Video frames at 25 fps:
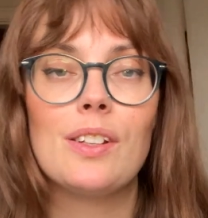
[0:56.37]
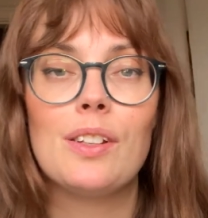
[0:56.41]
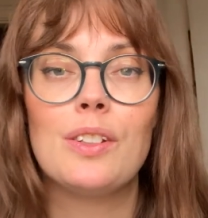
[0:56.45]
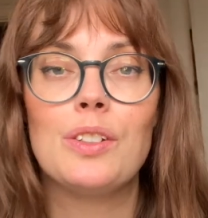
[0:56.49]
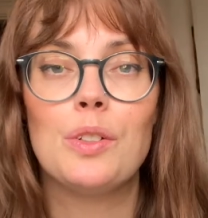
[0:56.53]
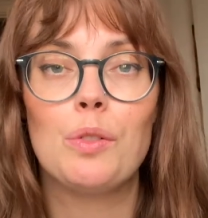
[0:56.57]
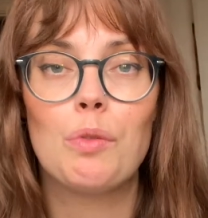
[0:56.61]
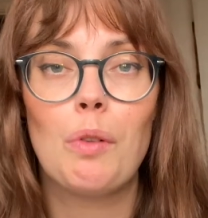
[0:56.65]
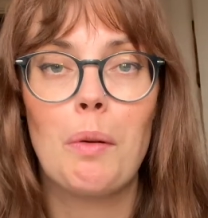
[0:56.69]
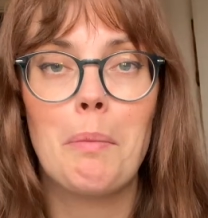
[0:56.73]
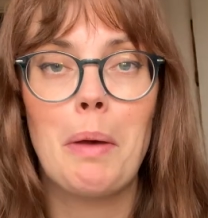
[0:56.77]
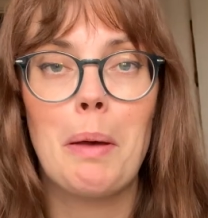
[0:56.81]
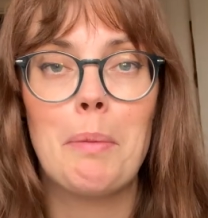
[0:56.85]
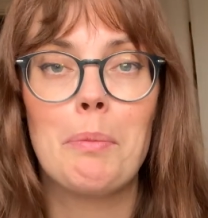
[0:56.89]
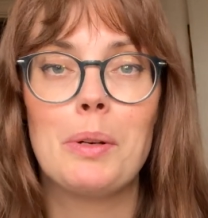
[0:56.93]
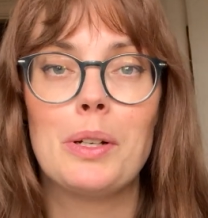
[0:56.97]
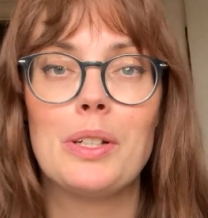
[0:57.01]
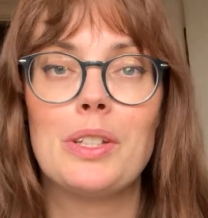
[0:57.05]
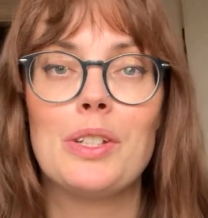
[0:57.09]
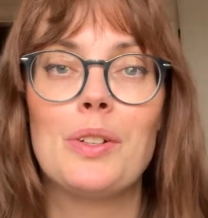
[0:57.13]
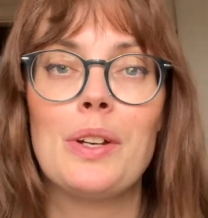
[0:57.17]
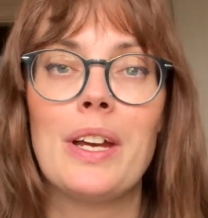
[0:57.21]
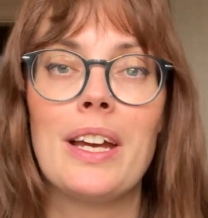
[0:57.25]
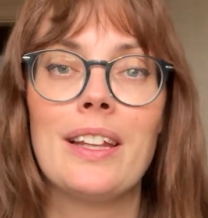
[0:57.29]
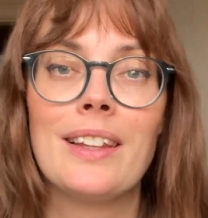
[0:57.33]
Do remember
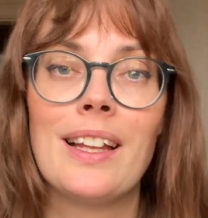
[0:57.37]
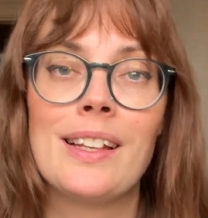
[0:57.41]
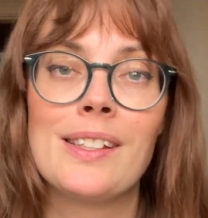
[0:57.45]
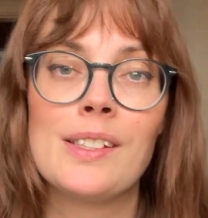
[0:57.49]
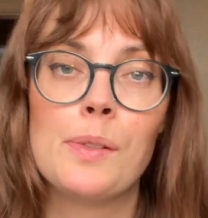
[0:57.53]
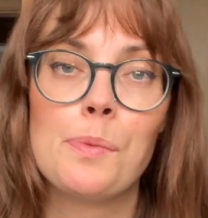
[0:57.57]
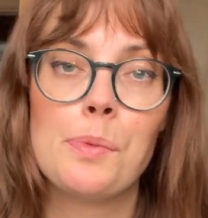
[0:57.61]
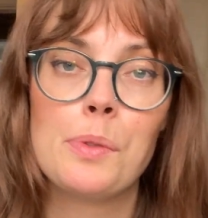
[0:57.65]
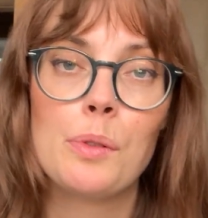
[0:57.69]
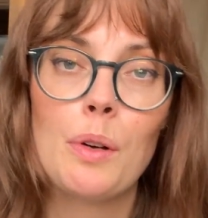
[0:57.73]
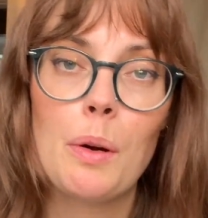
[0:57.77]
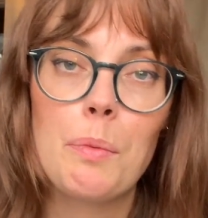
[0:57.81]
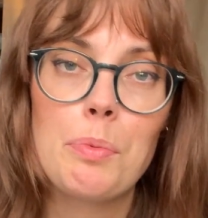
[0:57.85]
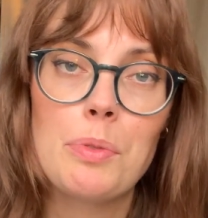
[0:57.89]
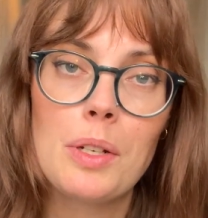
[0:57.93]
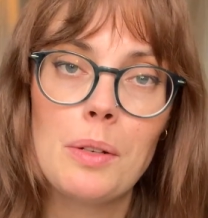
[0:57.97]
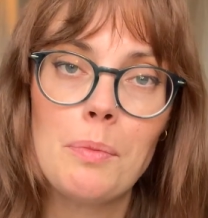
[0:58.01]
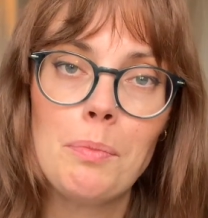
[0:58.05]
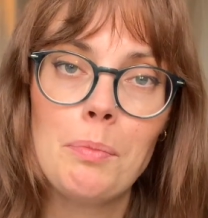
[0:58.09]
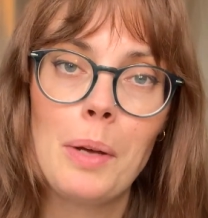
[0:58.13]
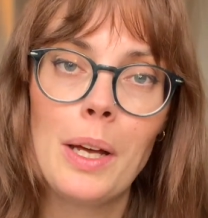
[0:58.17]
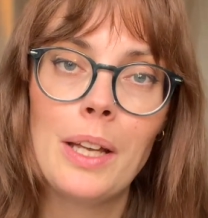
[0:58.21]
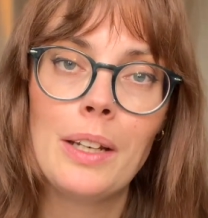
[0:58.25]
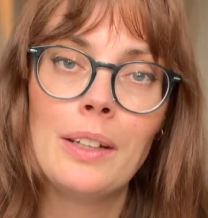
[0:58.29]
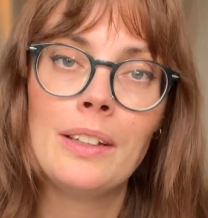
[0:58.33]
to hit that
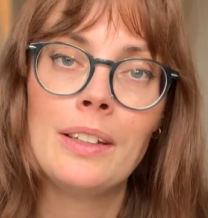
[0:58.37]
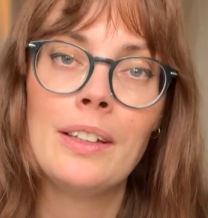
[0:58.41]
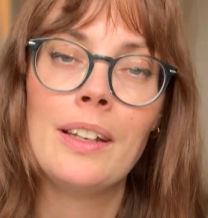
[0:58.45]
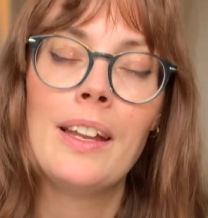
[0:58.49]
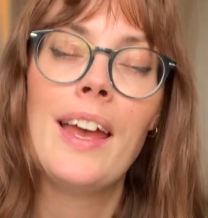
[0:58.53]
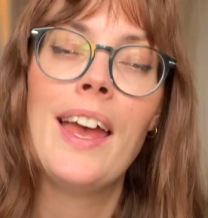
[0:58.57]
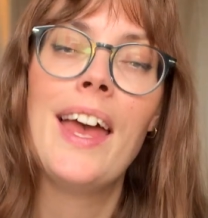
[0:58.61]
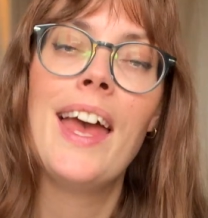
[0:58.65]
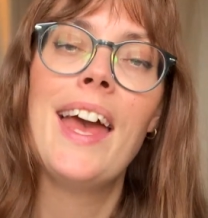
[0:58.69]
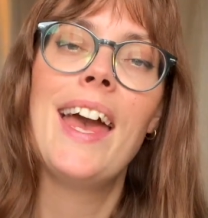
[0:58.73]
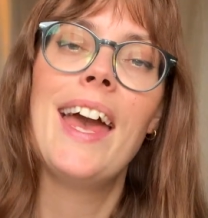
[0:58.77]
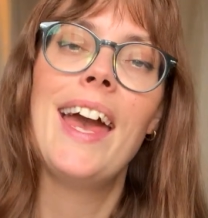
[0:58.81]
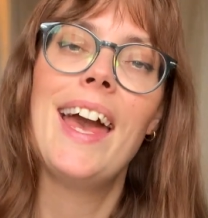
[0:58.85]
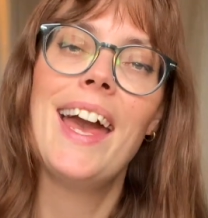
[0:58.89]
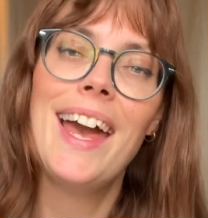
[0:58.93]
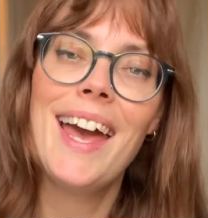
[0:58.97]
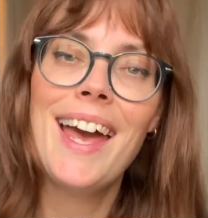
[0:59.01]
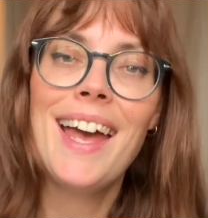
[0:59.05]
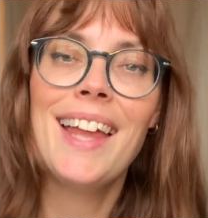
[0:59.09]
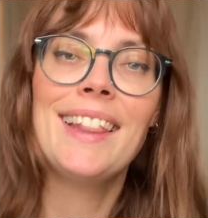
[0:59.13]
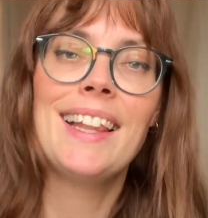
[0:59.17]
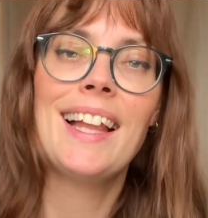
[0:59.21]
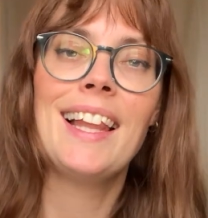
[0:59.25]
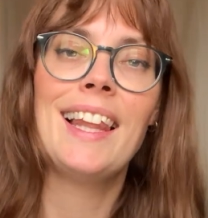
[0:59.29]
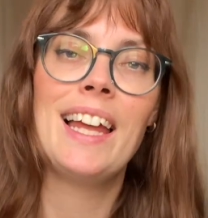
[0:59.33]
subscription button
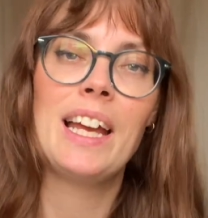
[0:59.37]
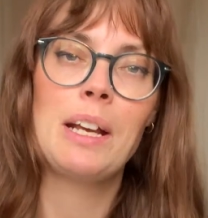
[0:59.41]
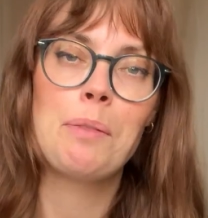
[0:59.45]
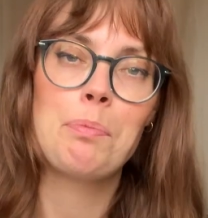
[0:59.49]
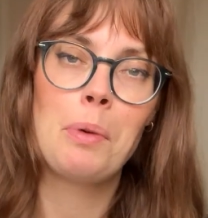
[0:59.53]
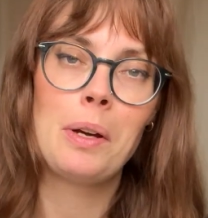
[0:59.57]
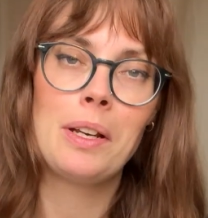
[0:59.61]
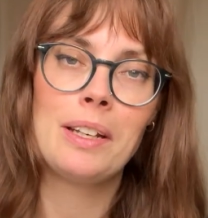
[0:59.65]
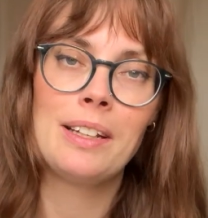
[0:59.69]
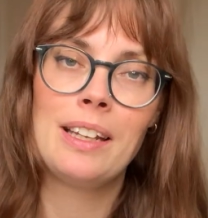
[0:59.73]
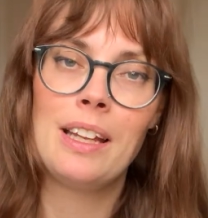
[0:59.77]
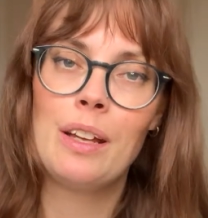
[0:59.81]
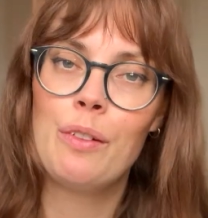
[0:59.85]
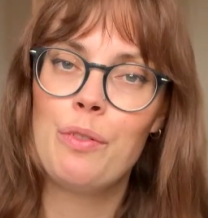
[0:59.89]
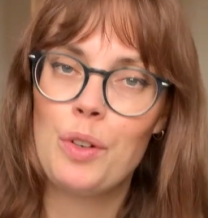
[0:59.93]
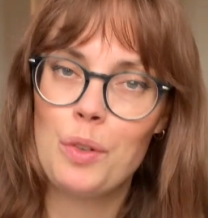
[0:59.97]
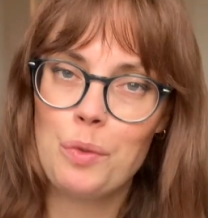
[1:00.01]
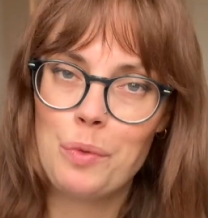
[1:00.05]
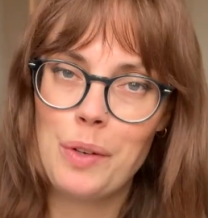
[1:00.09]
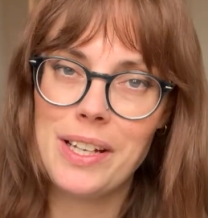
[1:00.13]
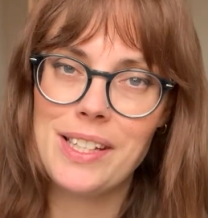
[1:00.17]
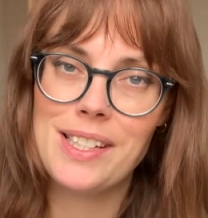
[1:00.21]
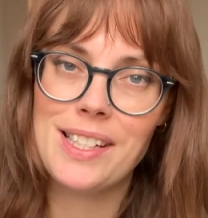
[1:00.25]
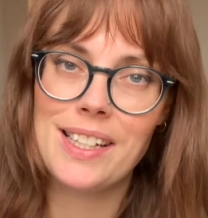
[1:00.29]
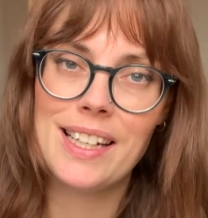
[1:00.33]
and the like button if it
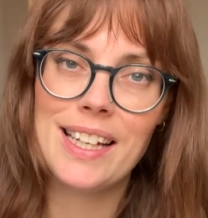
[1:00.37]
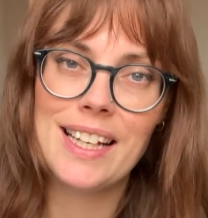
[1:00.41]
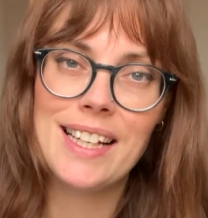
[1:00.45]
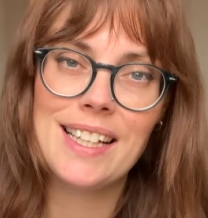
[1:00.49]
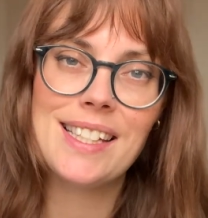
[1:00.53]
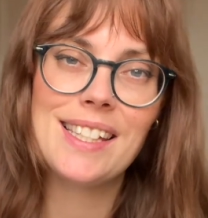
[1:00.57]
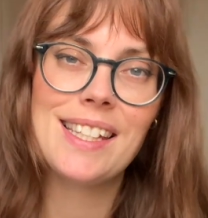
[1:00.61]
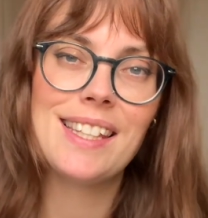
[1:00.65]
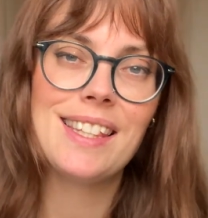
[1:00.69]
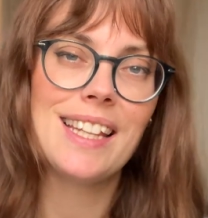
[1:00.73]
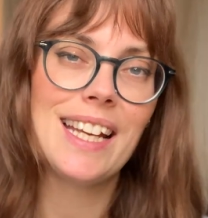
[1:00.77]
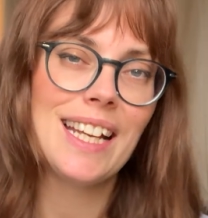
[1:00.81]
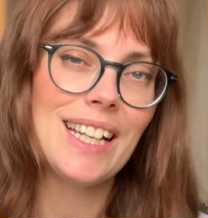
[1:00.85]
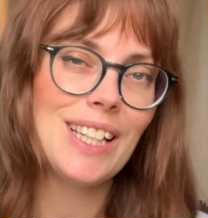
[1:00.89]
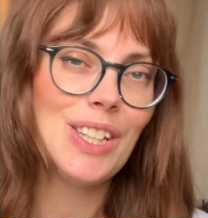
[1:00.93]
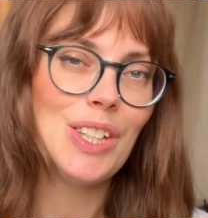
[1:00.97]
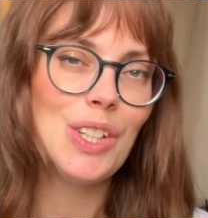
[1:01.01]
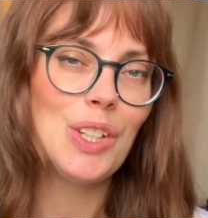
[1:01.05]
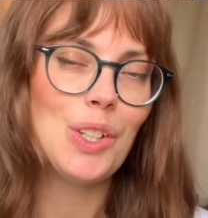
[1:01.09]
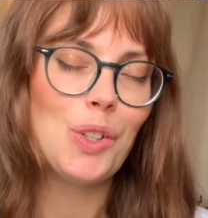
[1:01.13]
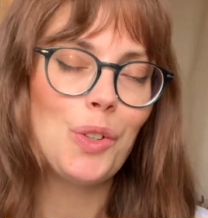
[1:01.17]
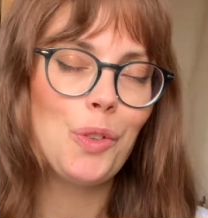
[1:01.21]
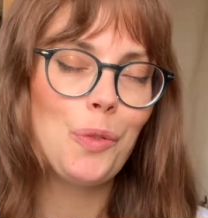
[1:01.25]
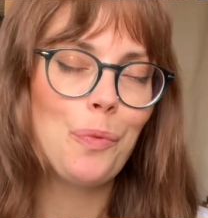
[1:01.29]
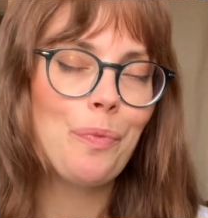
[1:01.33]
resonates. Thank
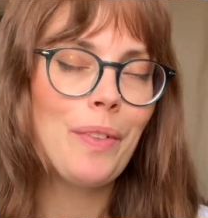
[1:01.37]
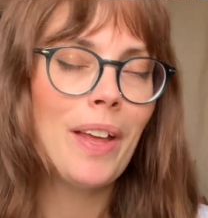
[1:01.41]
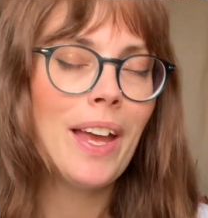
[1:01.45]
you.